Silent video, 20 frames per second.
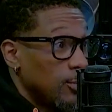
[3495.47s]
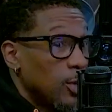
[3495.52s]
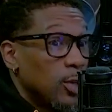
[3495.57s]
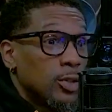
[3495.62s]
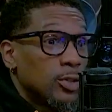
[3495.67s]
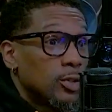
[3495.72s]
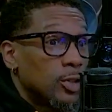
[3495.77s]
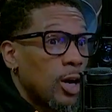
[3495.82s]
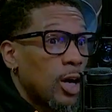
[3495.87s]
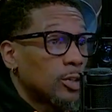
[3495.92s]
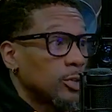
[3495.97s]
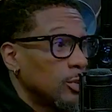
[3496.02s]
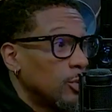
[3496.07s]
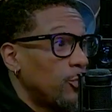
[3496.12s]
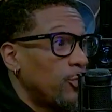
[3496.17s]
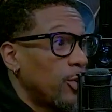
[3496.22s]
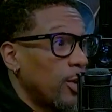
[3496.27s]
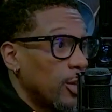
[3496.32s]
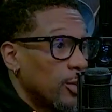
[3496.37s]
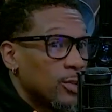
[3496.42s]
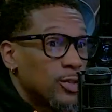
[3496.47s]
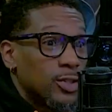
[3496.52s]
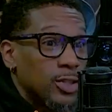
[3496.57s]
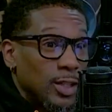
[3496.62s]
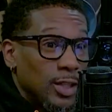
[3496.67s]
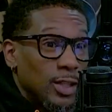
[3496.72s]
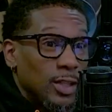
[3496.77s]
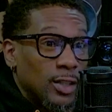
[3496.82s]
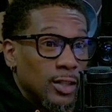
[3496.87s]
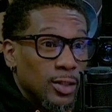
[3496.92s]
Yep. Mm-hmm. Talk to the Father.
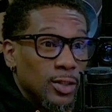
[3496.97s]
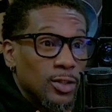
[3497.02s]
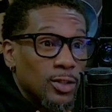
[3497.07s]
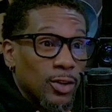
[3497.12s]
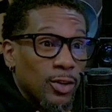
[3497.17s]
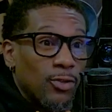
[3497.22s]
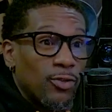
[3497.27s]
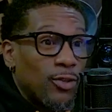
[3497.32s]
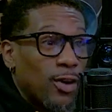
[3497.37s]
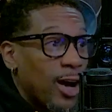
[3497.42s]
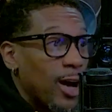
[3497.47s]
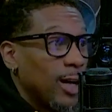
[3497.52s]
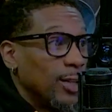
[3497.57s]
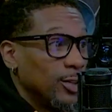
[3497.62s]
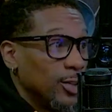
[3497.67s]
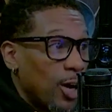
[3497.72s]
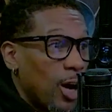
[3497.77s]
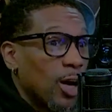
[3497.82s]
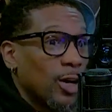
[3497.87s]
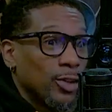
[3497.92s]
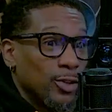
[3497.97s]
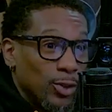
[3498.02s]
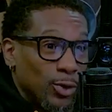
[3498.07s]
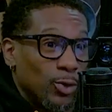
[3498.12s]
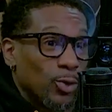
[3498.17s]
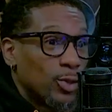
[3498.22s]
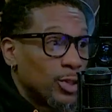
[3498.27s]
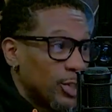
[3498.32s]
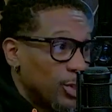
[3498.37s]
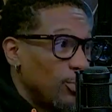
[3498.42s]
Seek and yep. you shall find. Knock and the
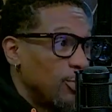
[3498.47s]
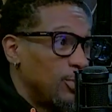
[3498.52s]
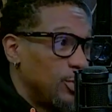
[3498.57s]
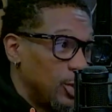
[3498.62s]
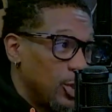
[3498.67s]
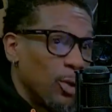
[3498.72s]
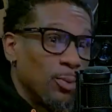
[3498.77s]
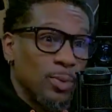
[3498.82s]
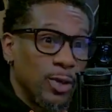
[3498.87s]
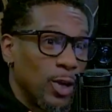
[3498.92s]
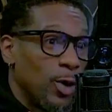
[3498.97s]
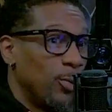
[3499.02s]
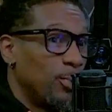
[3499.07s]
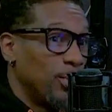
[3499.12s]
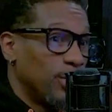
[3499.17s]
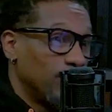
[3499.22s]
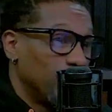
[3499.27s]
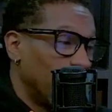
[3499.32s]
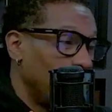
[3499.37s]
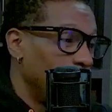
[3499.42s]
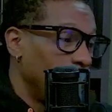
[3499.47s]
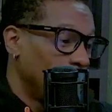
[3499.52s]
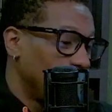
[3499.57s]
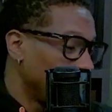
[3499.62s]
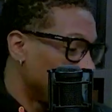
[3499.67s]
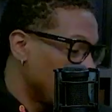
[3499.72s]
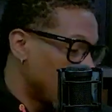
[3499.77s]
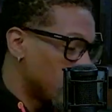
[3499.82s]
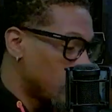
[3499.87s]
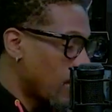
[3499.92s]
door shall, shall, be open. Right. That's it.
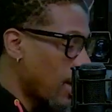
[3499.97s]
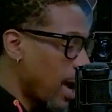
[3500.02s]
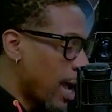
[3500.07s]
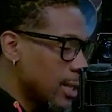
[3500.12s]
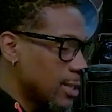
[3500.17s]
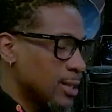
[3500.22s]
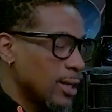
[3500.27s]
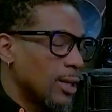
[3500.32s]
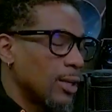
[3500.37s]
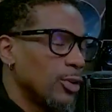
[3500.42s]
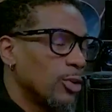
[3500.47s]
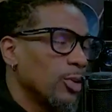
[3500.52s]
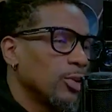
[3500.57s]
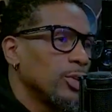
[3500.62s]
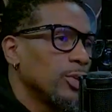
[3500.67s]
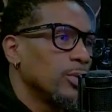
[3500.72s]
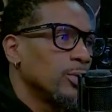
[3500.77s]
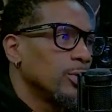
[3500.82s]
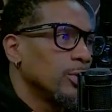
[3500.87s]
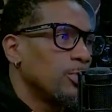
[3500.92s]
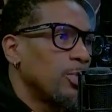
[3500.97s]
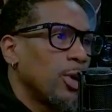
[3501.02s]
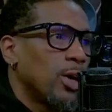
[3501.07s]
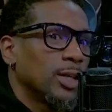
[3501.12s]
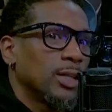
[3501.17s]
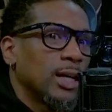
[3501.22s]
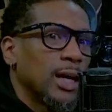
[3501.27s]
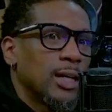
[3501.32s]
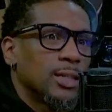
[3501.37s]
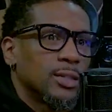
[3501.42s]
it goes back. I said it earlier in the
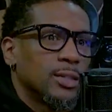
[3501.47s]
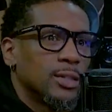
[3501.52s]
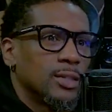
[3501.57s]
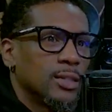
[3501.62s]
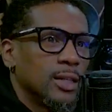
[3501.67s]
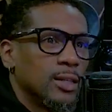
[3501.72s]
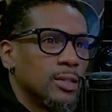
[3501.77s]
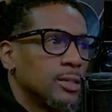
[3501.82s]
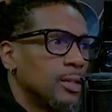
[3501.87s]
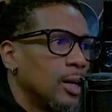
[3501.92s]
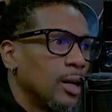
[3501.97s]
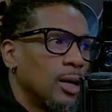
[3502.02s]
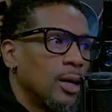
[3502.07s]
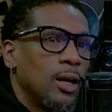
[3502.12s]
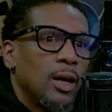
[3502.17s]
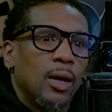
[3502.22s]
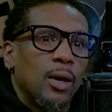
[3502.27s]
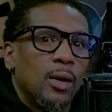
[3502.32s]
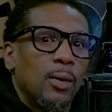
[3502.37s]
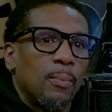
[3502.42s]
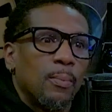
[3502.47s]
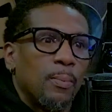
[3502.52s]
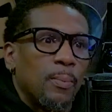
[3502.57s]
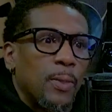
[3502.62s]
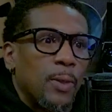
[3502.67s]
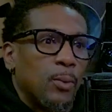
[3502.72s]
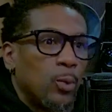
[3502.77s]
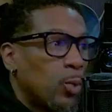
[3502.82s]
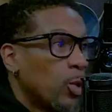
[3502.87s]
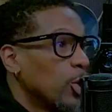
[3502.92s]
podcast. It says, uh,
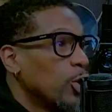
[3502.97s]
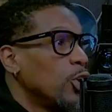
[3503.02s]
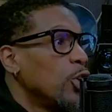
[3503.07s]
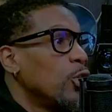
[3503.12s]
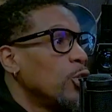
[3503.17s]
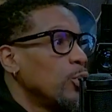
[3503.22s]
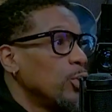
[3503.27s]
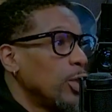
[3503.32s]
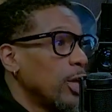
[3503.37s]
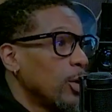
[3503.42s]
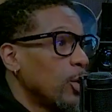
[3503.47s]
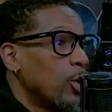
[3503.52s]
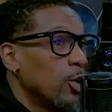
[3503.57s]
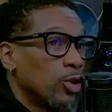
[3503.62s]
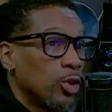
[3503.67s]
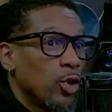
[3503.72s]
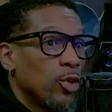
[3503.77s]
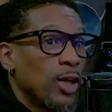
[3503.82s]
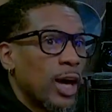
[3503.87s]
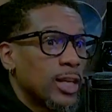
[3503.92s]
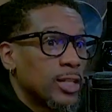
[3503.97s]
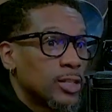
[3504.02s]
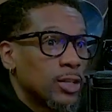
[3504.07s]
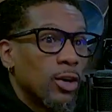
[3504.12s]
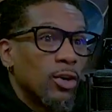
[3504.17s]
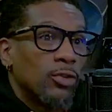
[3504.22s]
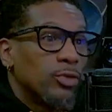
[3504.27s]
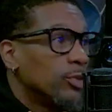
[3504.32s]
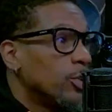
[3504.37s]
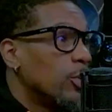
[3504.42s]
people want to know who they are. Know
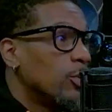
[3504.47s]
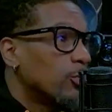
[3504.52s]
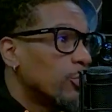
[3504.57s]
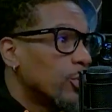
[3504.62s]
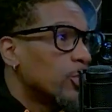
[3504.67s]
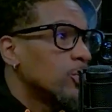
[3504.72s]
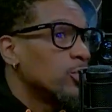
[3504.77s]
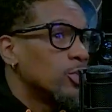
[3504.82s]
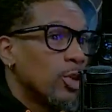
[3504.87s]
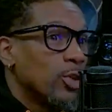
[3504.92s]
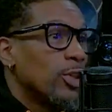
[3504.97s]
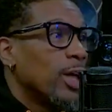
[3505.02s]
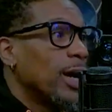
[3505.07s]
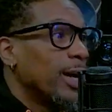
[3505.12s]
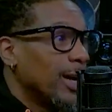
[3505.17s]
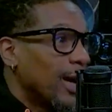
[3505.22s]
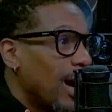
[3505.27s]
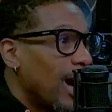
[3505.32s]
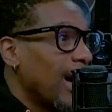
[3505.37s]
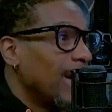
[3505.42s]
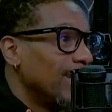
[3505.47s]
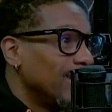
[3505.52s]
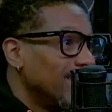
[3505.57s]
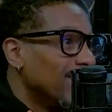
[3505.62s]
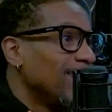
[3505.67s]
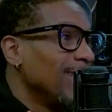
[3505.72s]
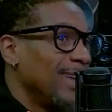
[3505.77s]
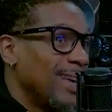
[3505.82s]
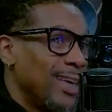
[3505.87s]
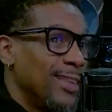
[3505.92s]
thyself. No, That's first it. know thy God, yep.